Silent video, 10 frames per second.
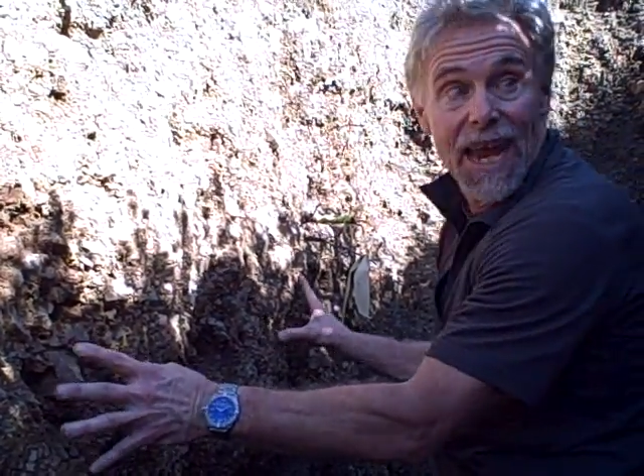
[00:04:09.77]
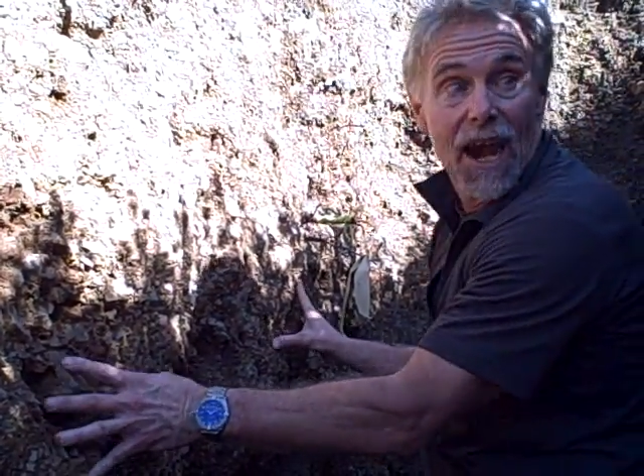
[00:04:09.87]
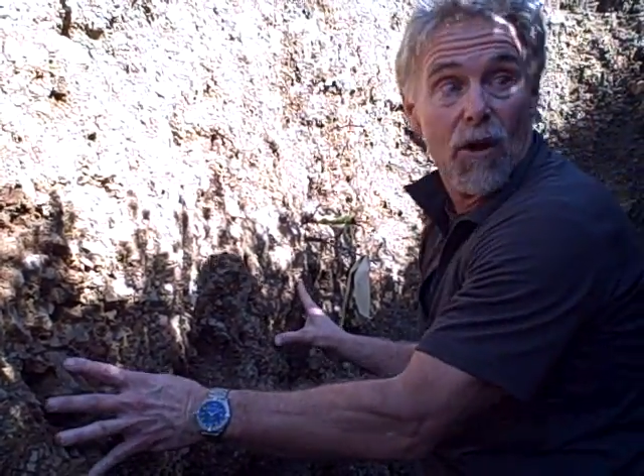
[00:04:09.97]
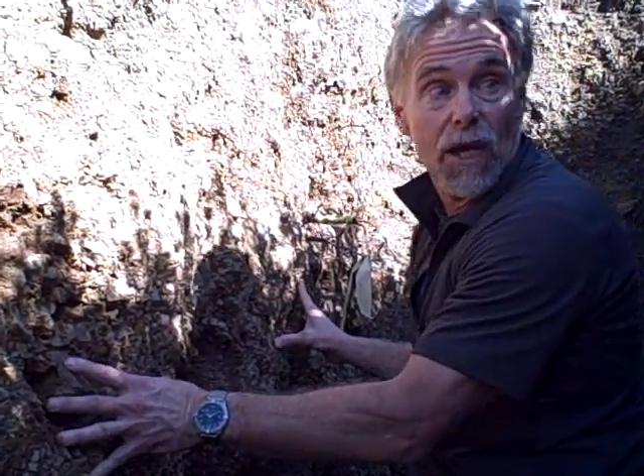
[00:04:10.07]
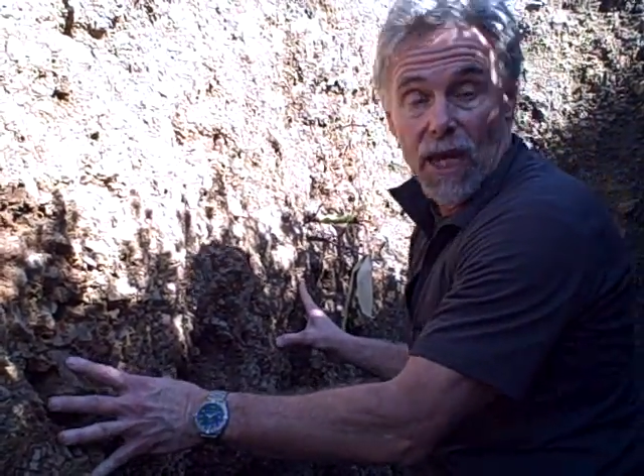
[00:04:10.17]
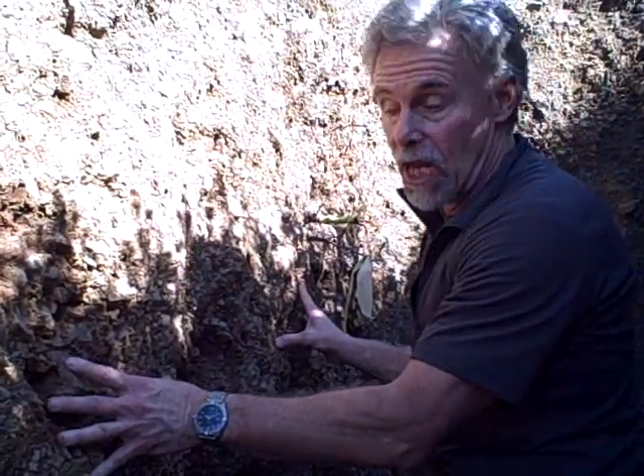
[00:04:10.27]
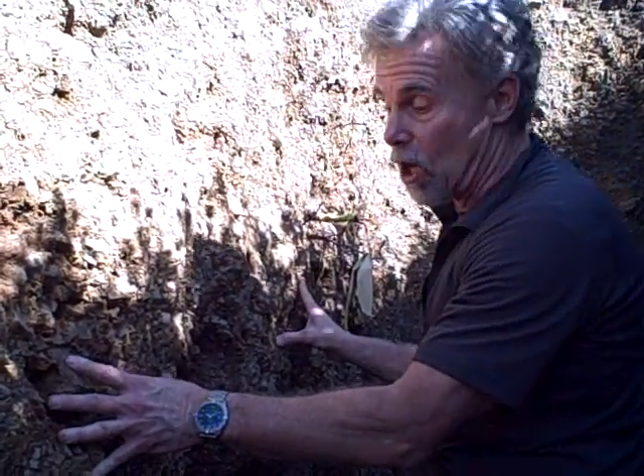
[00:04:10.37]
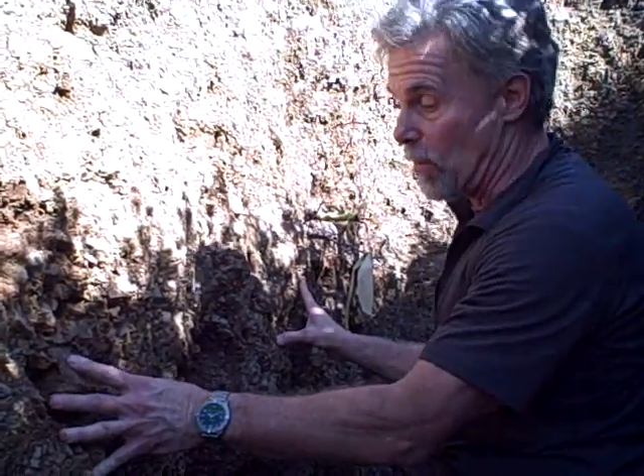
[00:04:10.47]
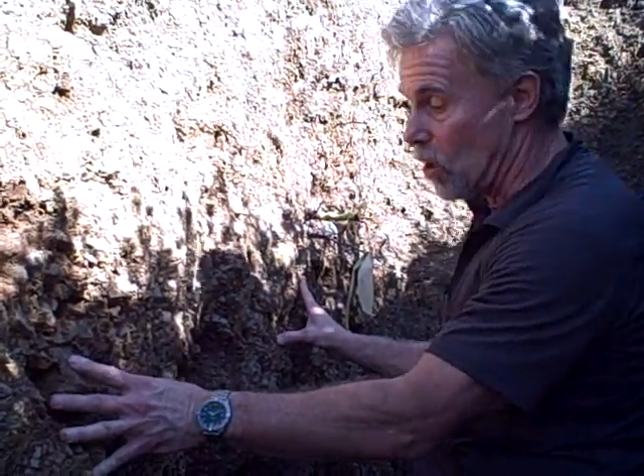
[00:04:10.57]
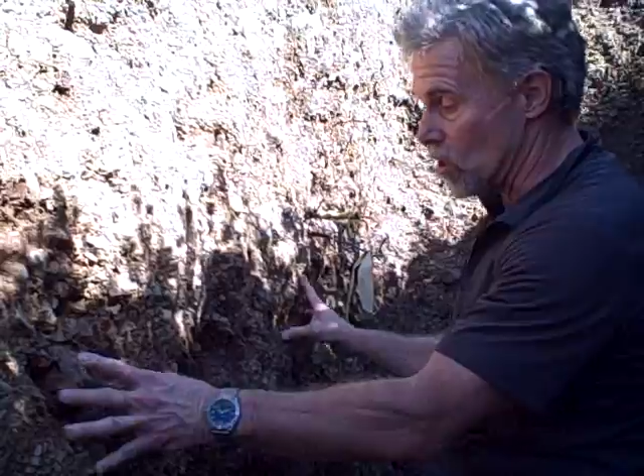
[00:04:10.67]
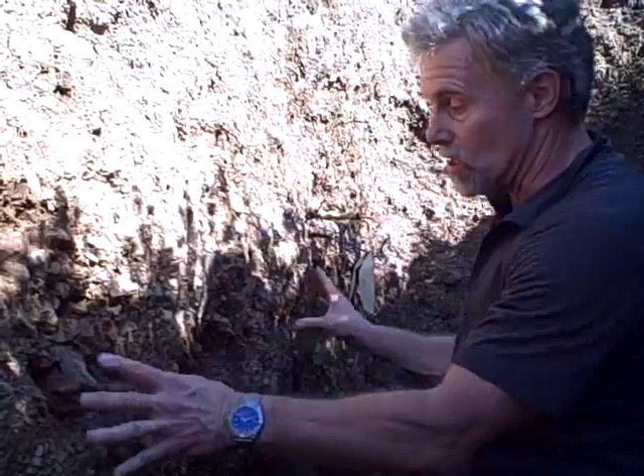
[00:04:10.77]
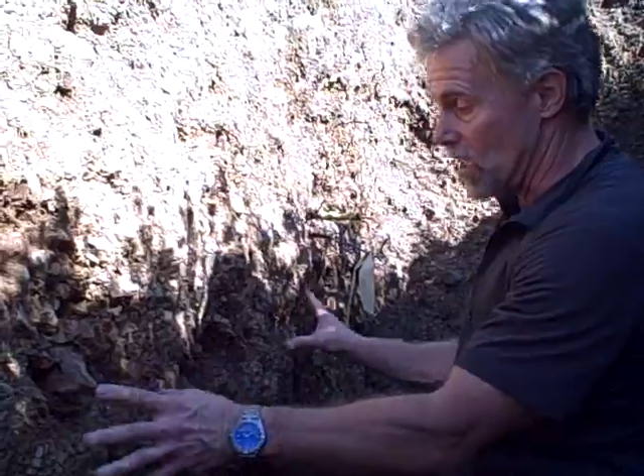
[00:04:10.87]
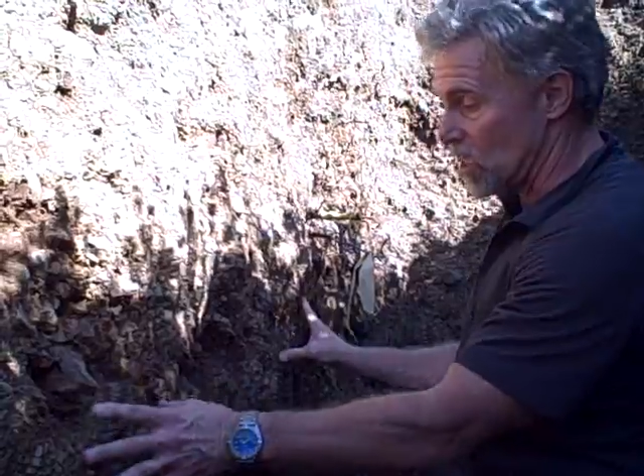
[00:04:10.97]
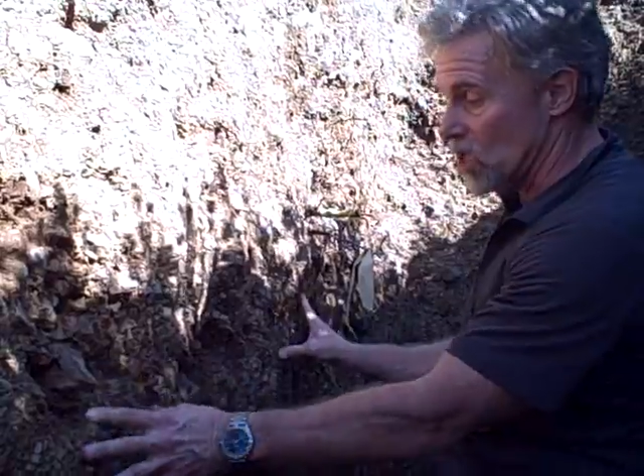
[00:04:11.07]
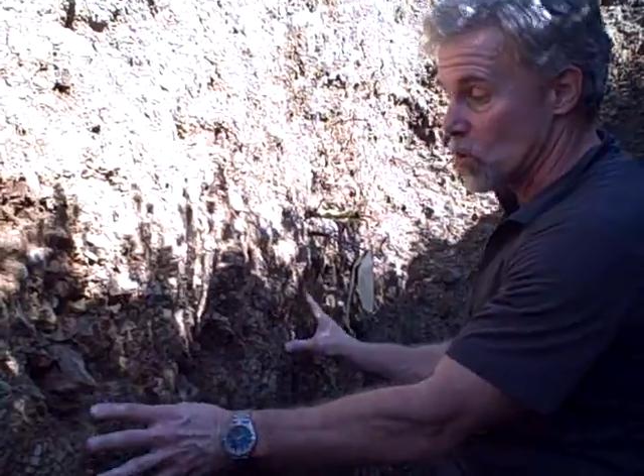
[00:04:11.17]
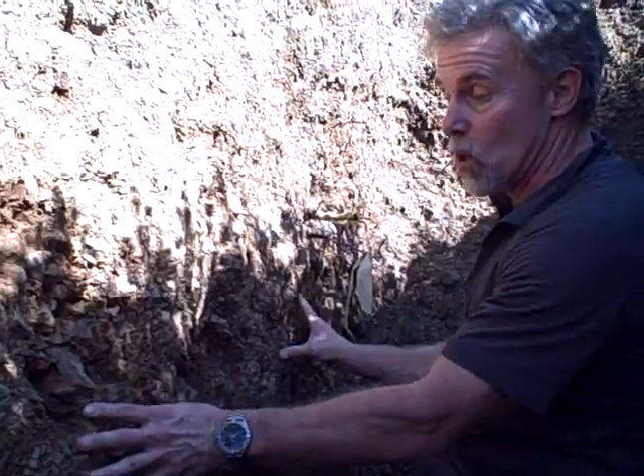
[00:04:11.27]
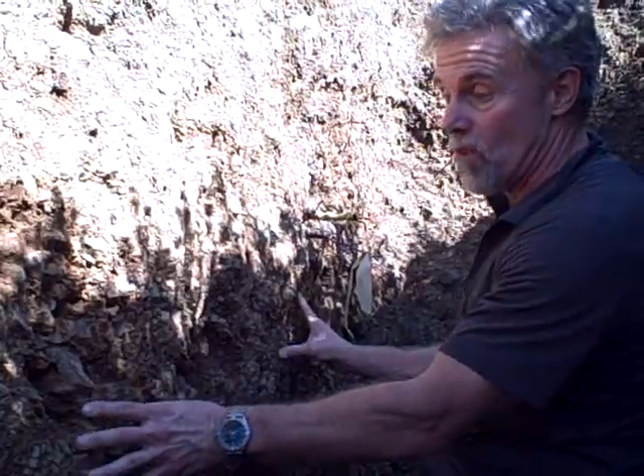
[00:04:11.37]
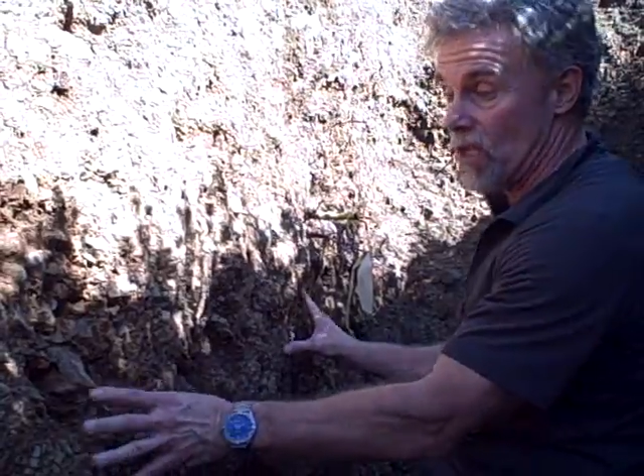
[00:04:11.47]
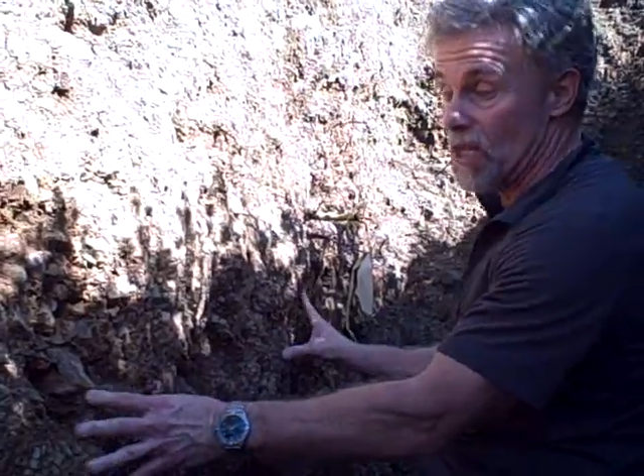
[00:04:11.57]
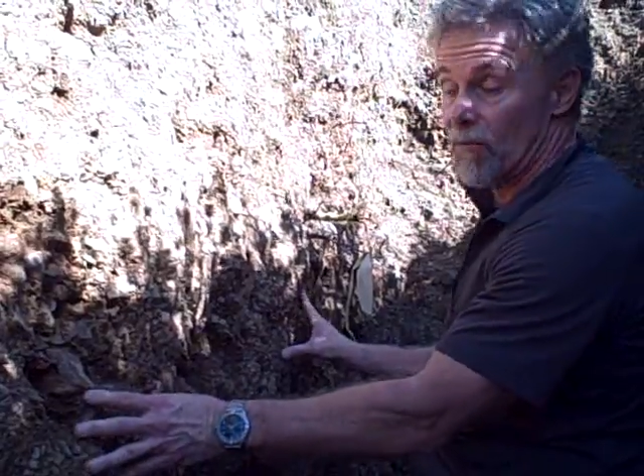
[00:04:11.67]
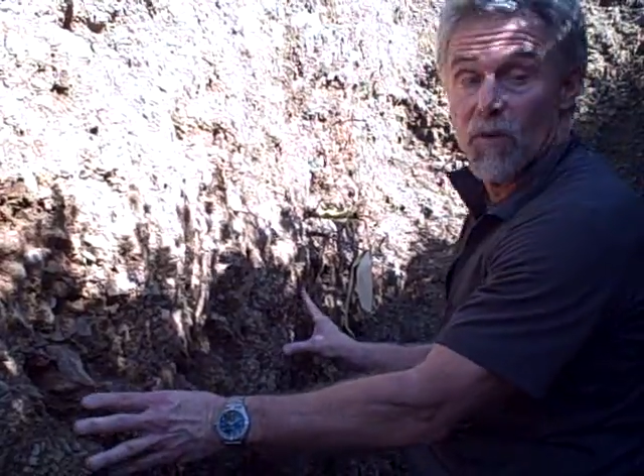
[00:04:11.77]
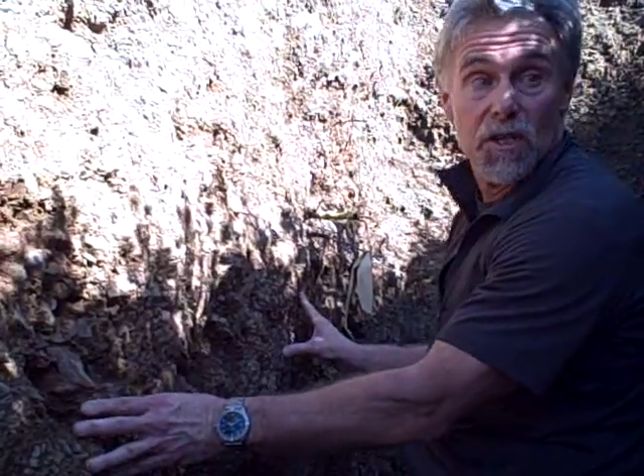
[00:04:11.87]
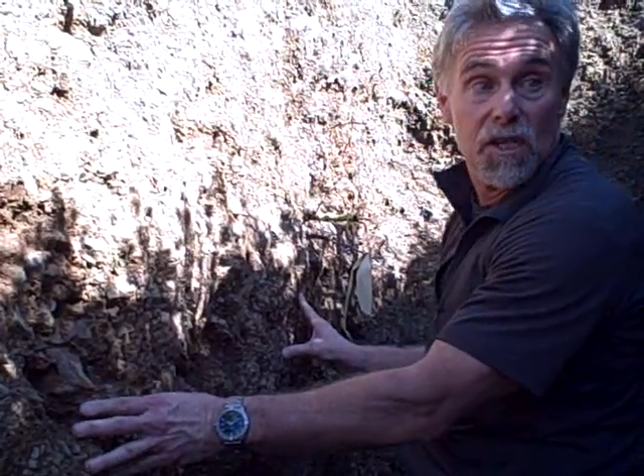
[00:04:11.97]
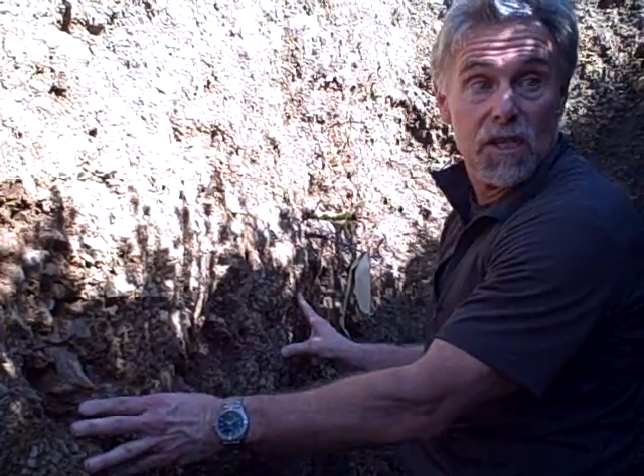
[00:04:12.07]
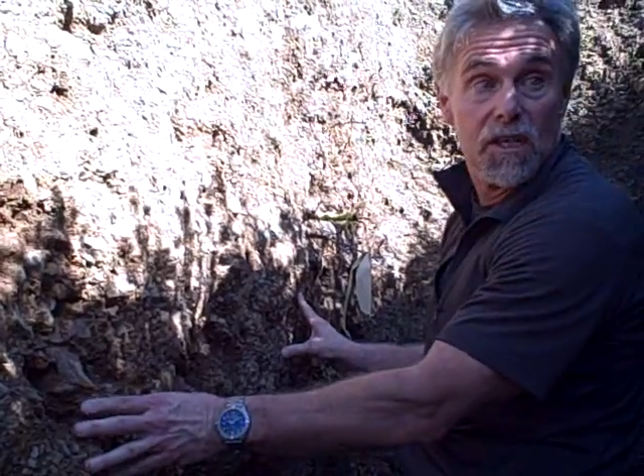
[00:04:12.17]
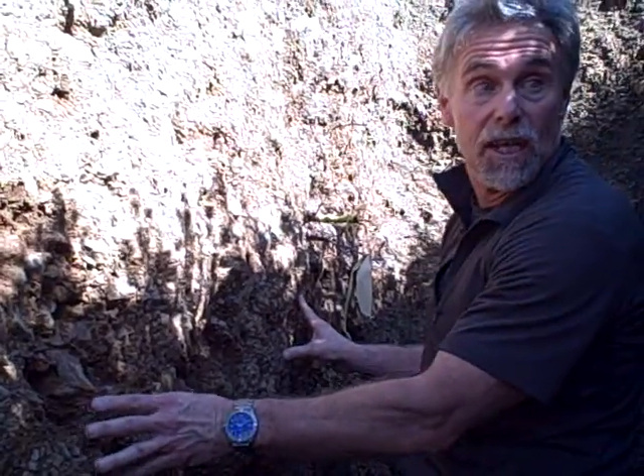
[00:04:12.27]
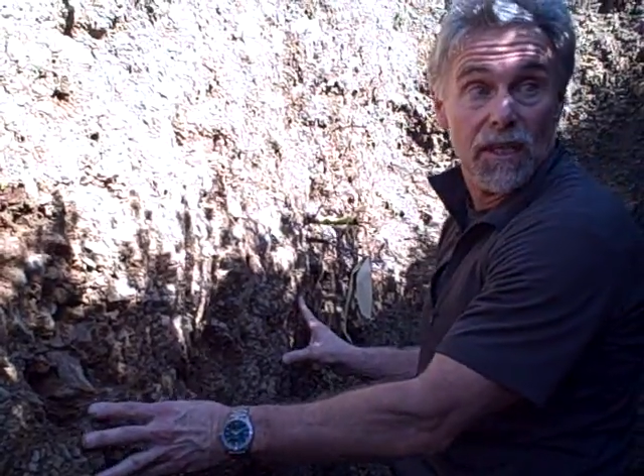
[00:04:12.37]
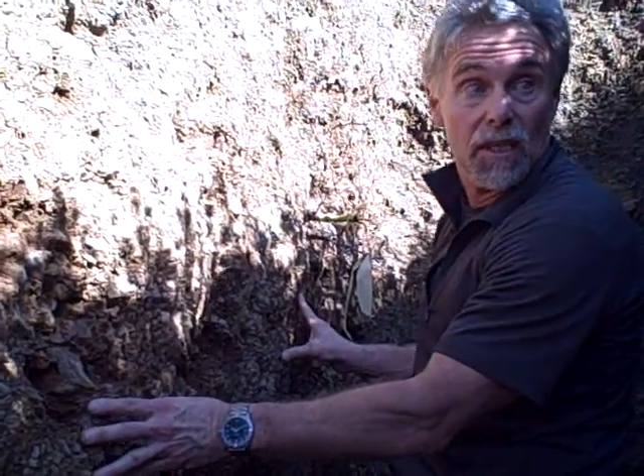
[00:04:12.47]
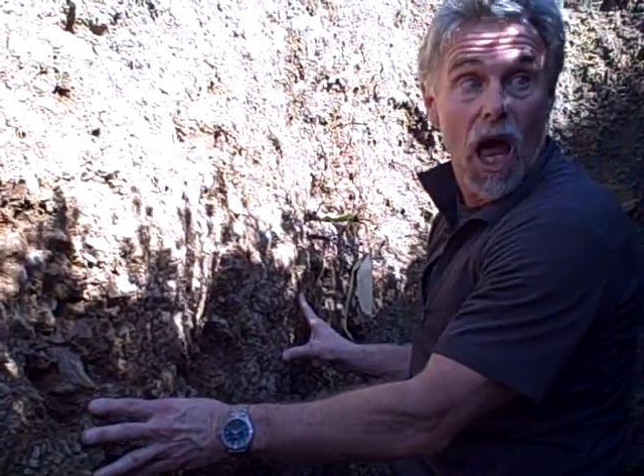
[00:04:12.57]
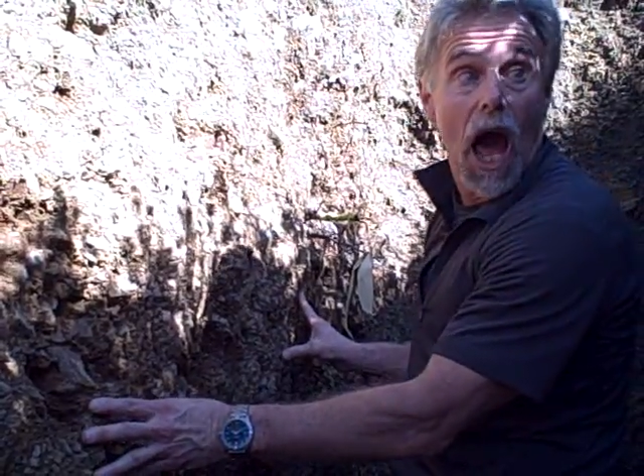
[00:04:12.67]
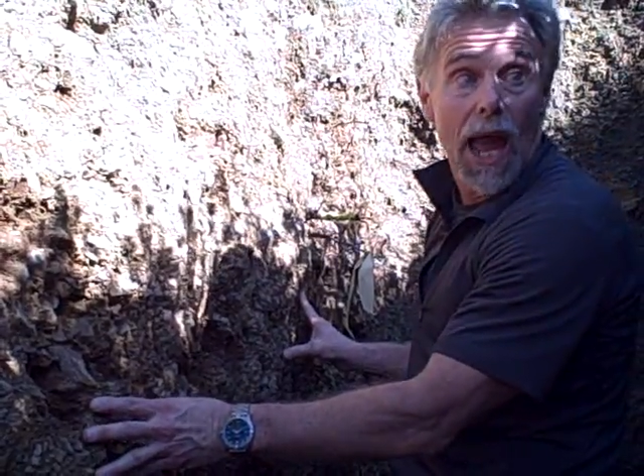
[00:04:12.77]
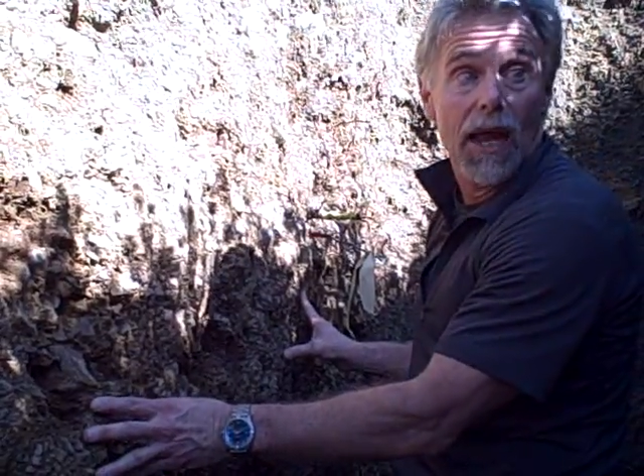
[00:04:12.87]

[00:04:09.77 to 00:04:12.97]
area here because this is where the differences lie.